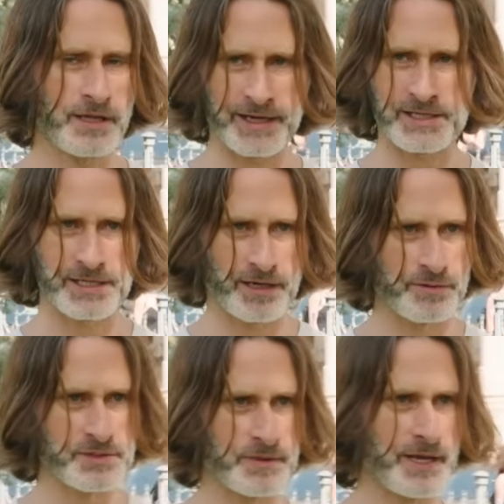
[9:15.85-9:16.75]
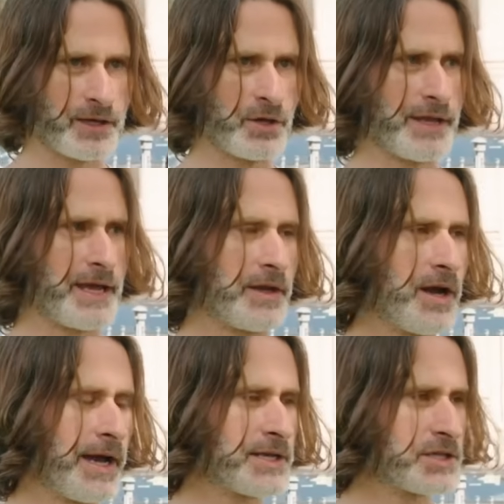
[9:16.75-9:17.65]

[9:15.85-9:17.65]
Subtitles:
Like I said, I was with that girl the other night.